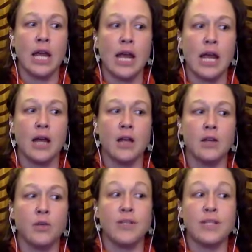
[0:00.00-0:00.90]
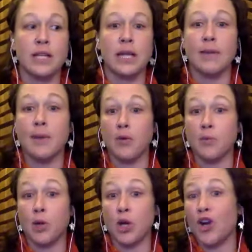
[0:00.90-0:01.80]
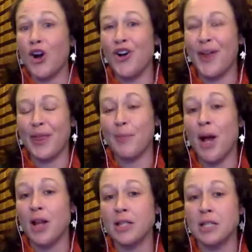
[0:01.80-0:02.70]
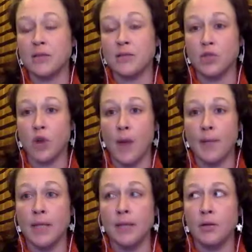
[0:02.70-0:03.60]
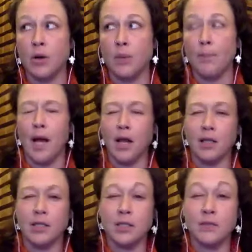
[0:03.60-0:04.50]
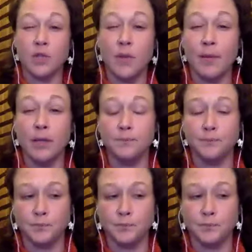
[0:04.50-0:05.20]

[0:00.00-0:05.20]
and recently came out with a book called The Politics of Trauma, or Politics of Trauma.